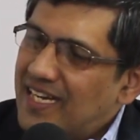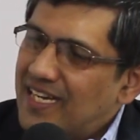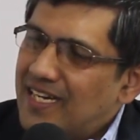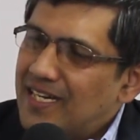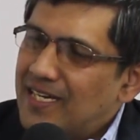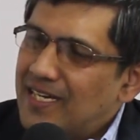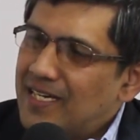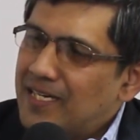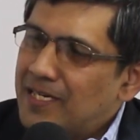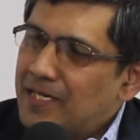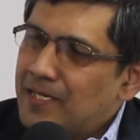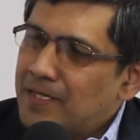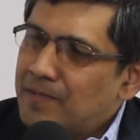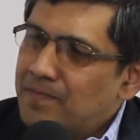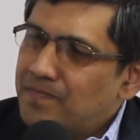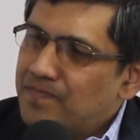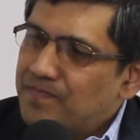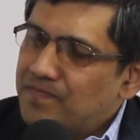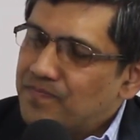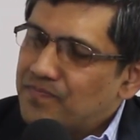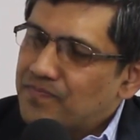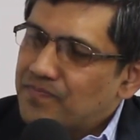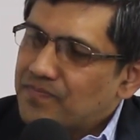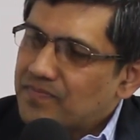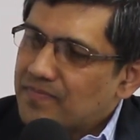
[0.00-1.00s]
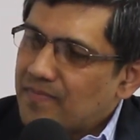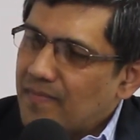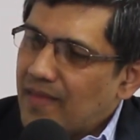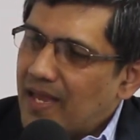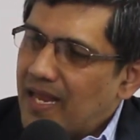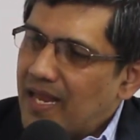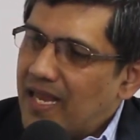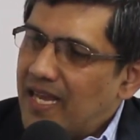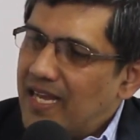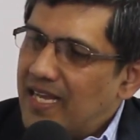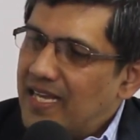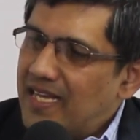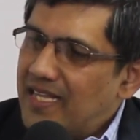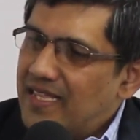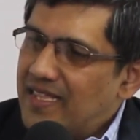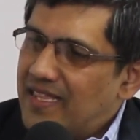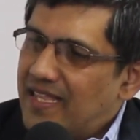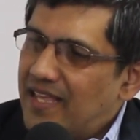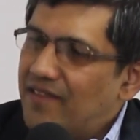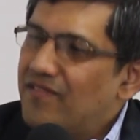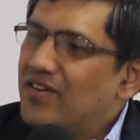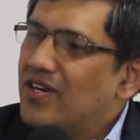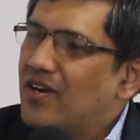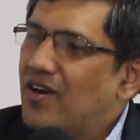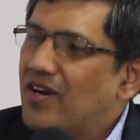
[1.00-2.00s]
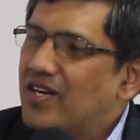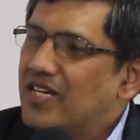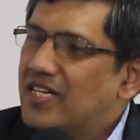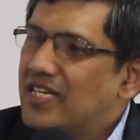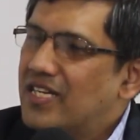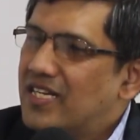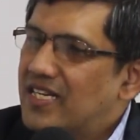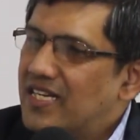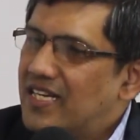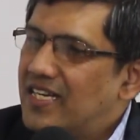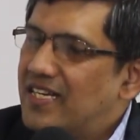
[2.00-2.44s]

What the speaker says: they were not,